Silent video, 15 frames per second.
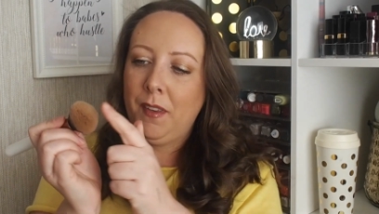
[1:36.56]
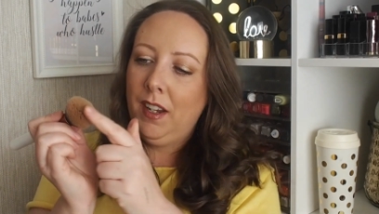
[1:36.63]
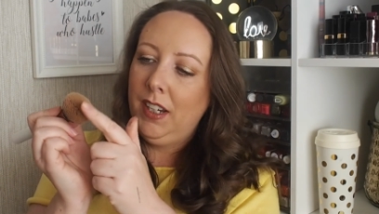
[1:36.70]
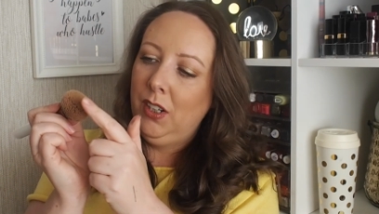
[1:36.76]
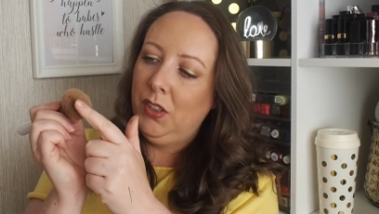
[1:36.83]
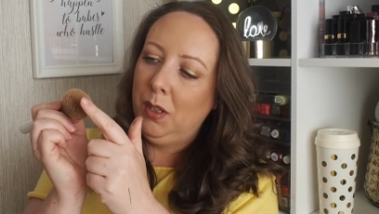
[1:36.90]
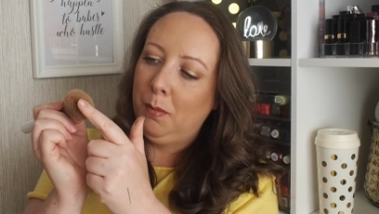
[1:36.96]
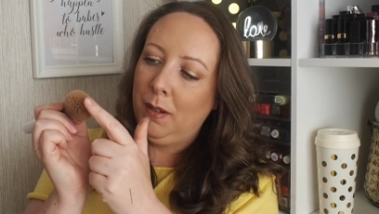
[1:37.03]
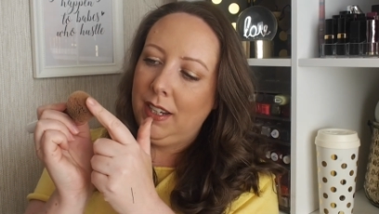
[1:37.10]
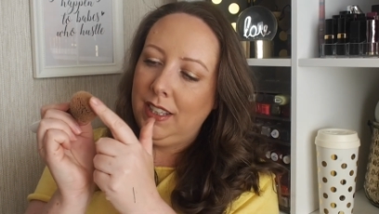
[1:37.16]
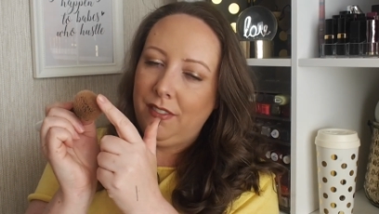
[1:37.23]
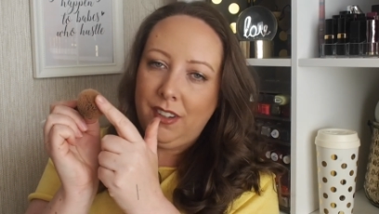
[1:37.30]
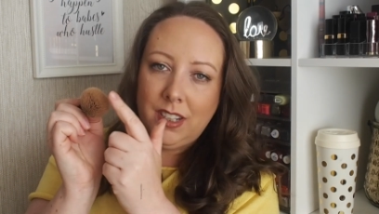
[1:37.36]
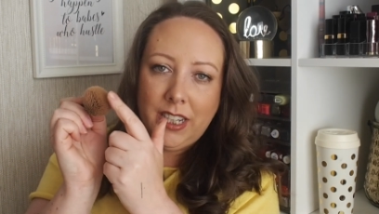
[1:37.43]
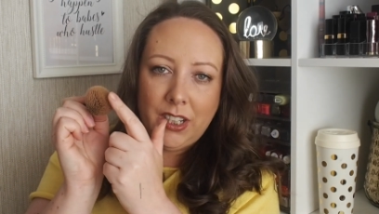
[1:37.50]
I usually apply the
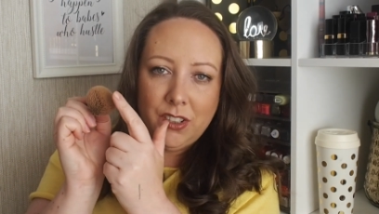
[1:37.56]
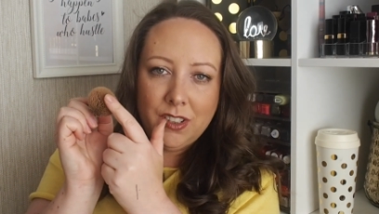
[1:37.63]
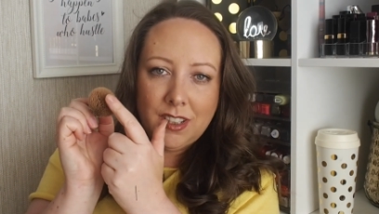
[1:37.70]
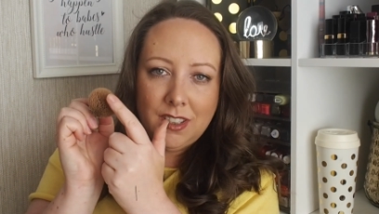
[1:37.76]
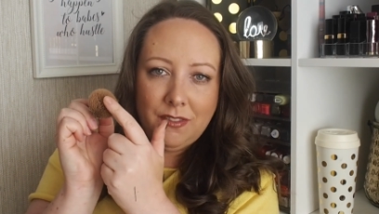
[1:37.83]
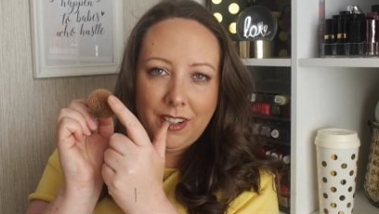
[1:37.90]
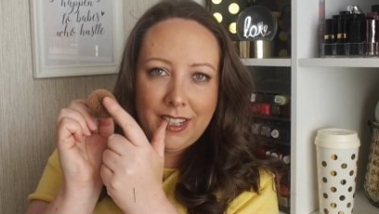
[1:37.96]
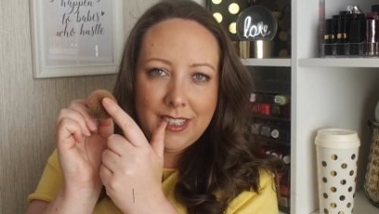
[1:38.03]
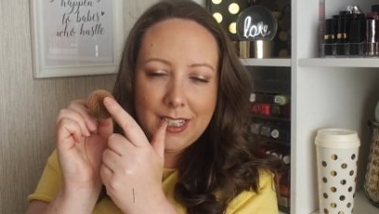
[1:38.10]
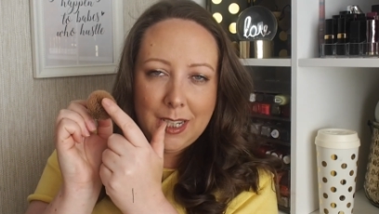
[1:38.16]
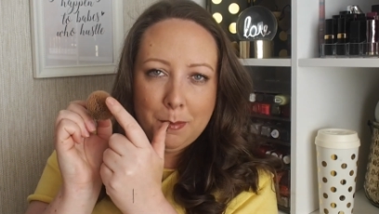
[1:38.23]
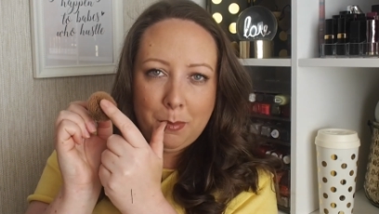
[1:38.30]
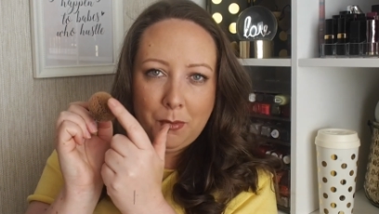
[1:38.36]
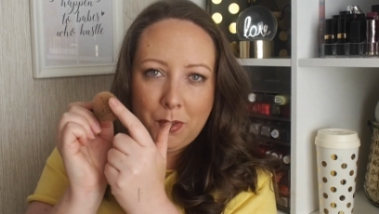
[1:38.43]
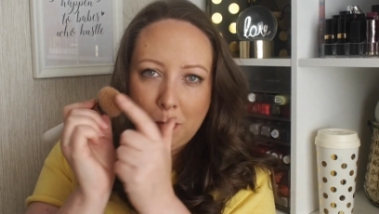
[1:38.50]
foundation to the very
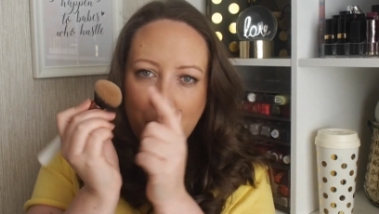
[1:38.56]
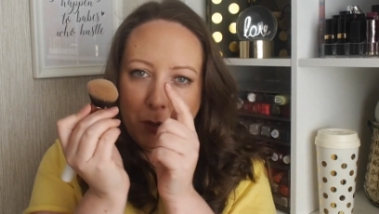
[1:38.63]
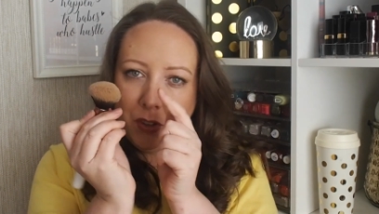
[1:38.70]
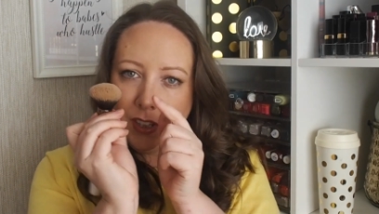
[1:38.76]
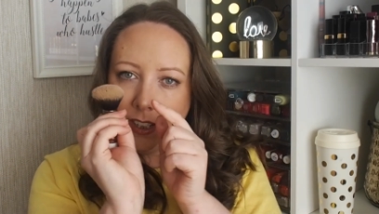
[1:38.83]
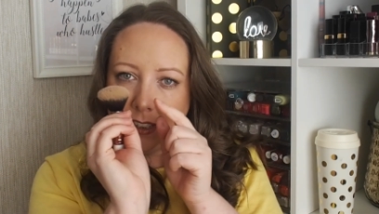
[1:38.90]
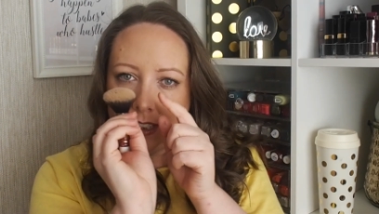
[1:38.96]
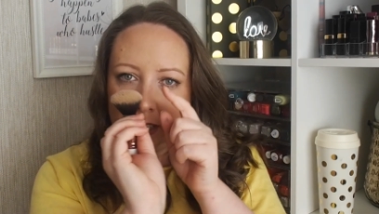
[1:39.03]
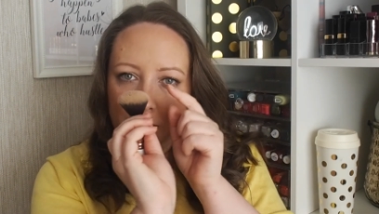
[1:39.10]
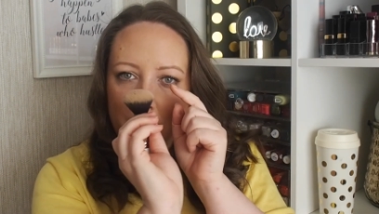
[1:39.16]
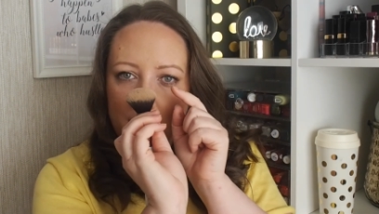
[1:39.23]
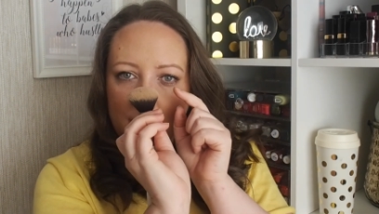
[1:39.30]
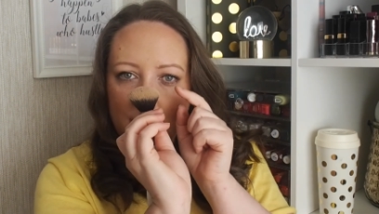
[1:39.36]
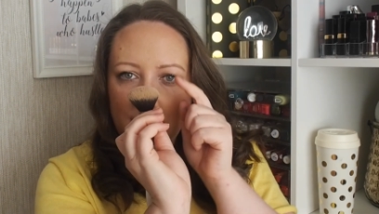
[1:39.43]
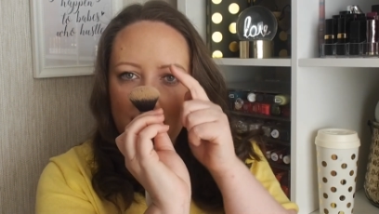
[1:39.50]
tip of the brush. Like see the
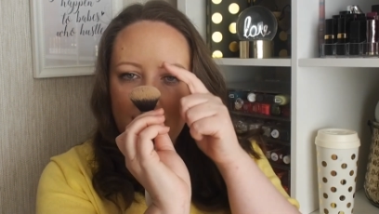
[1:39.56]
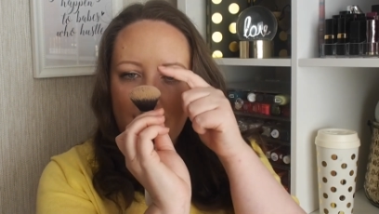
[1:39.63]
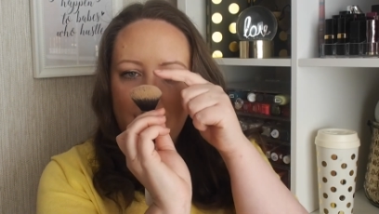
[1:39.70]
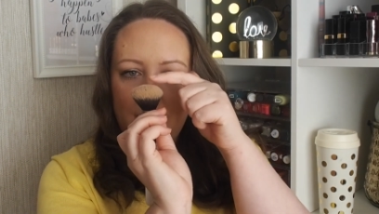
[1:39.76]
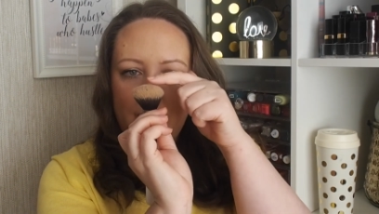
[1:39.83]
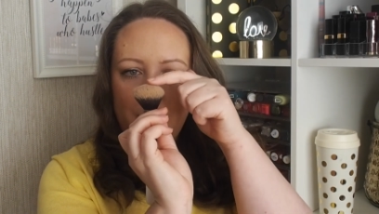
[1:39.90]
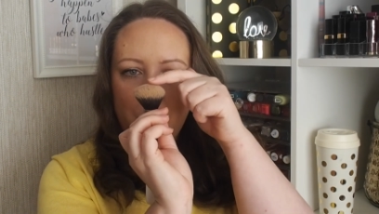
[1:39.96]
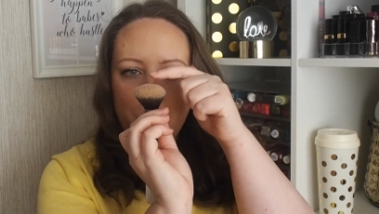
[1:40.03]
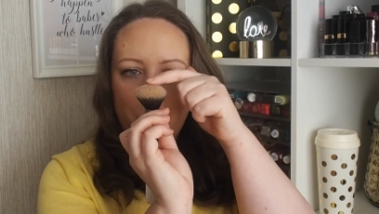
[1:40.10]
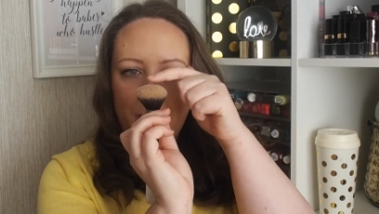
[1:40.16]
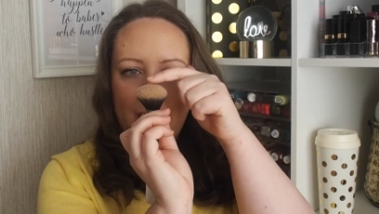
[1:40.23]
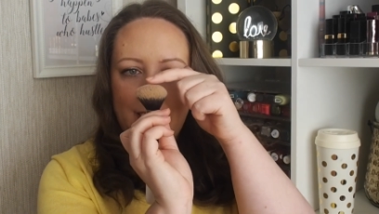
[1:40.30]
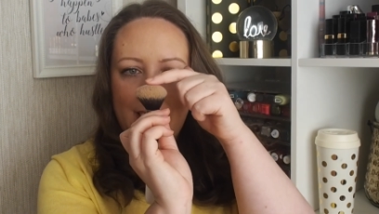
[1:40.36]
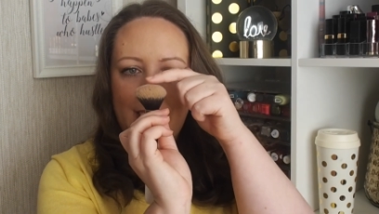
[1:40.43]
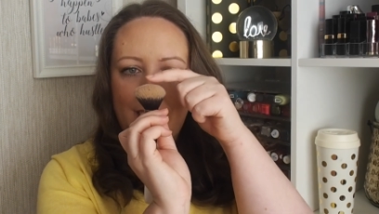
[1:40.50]
way, like that. I usually apply
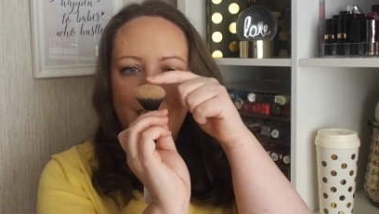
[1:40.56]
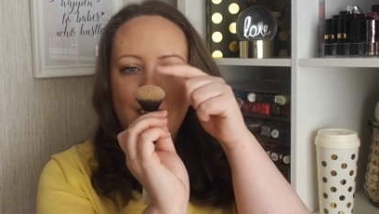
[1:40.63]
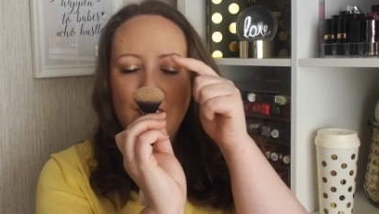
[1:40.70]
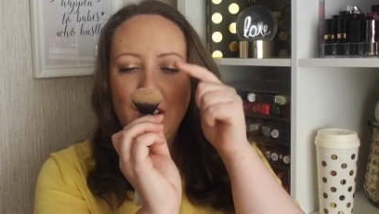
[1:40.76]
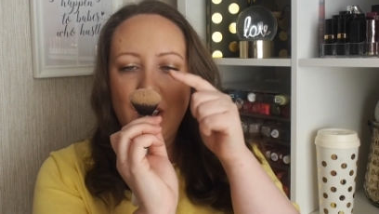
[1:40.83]
it there.